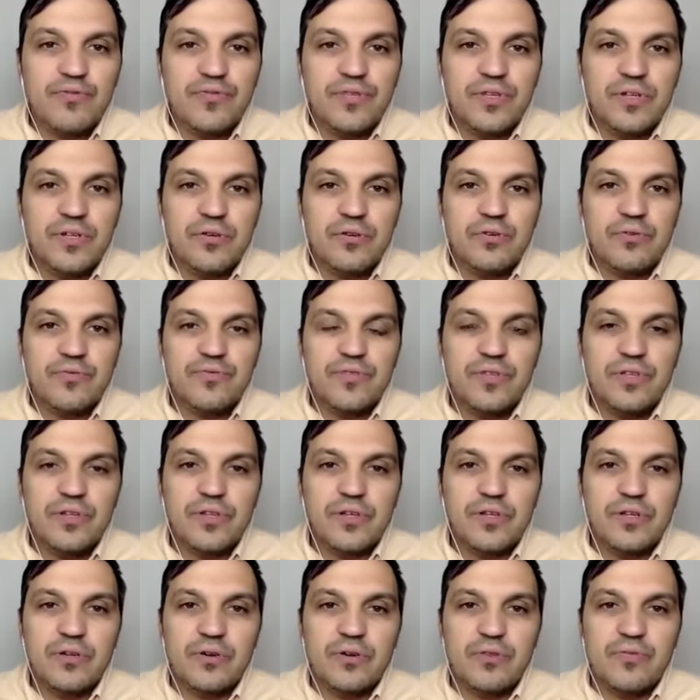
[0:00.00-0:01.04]
of the of the
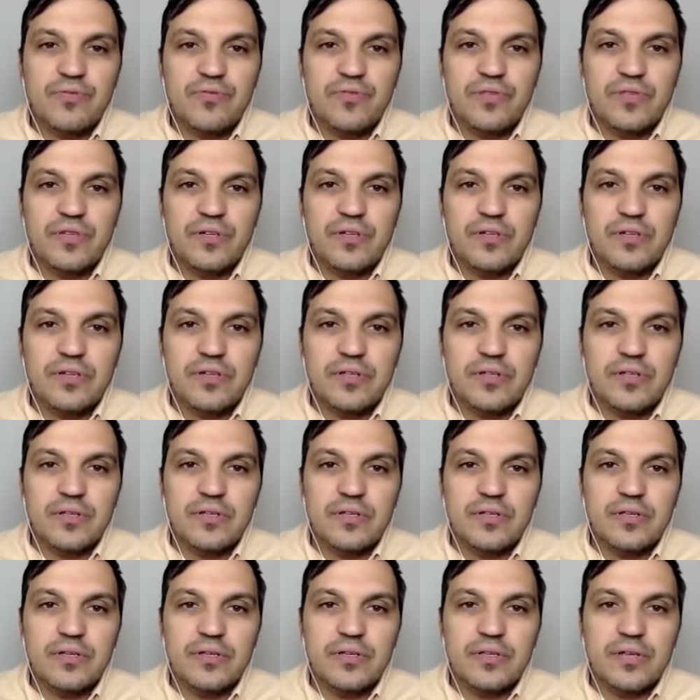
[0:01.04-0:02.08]
of the,
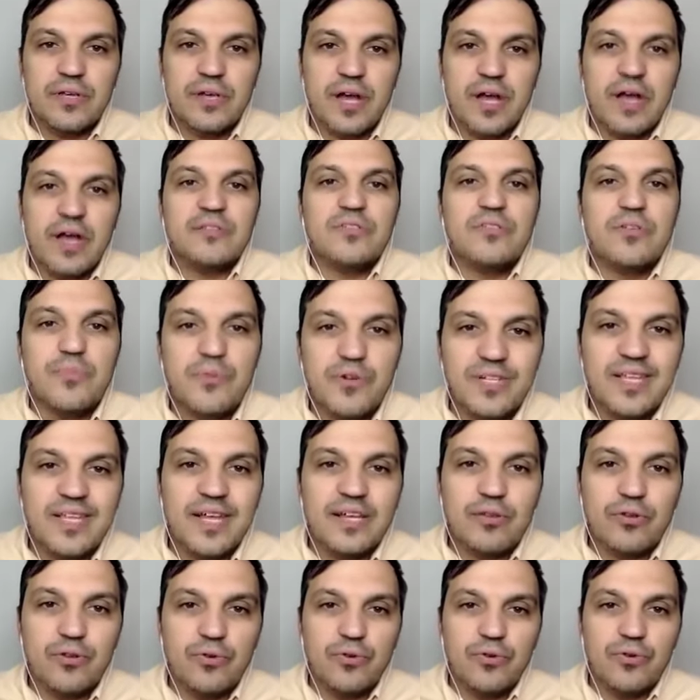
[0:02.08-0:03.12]
the, the customer
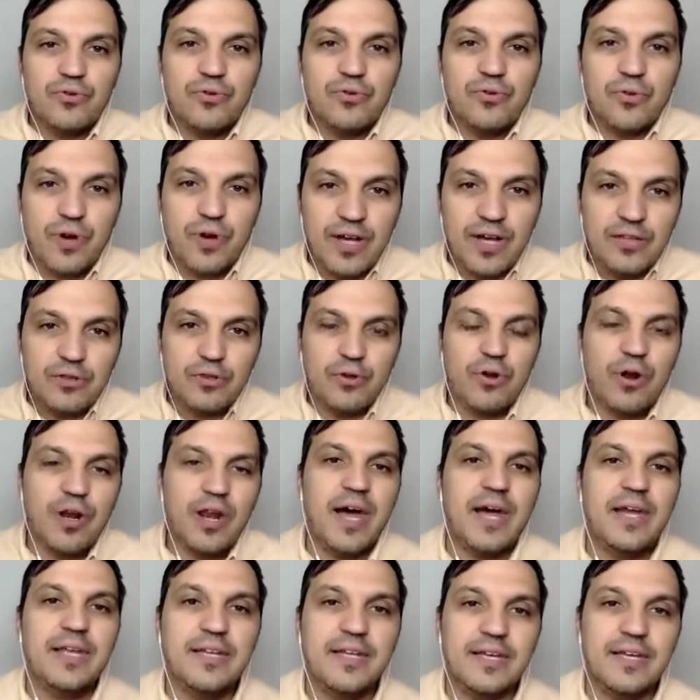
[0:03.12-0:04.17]
that you you had
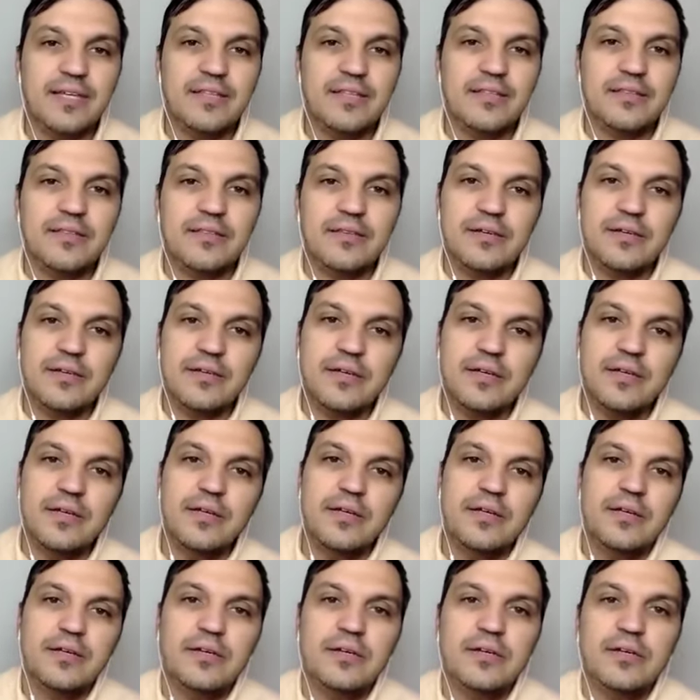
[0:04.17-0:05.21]
online and uh,
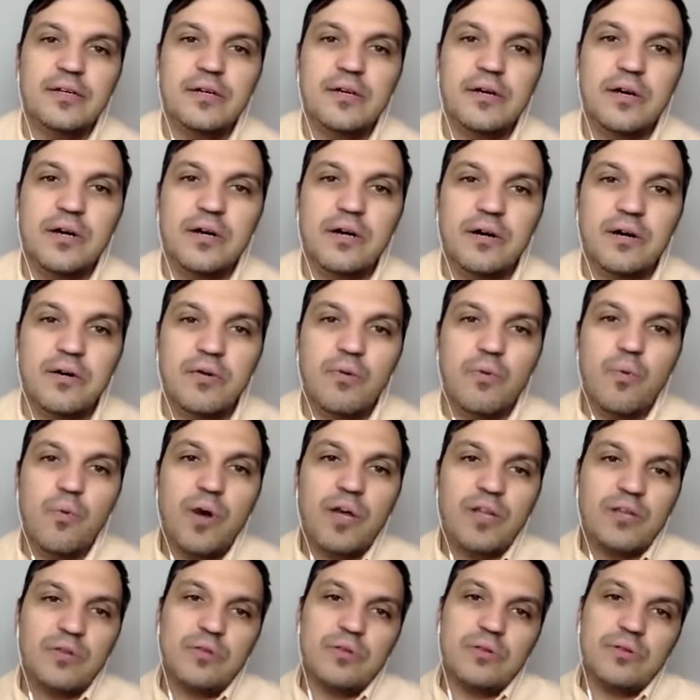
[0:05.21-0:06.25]
uh
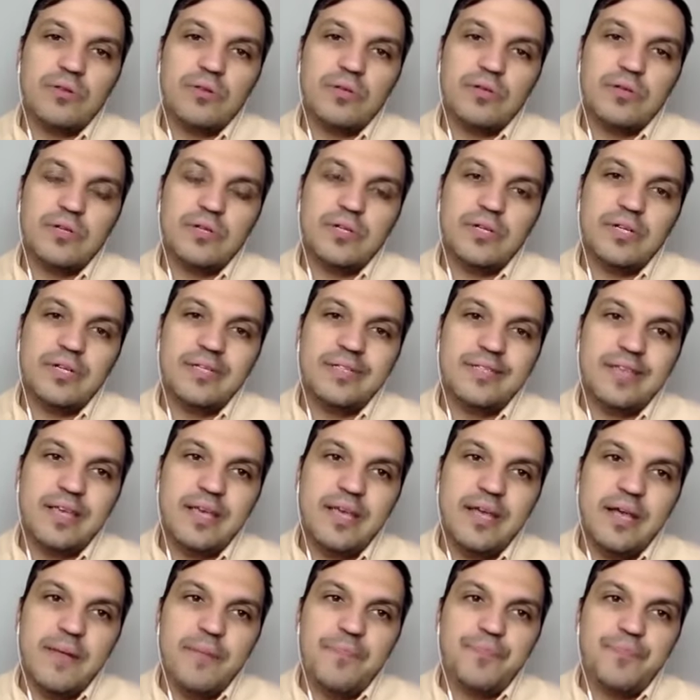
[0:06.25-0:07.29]
what uh, let's say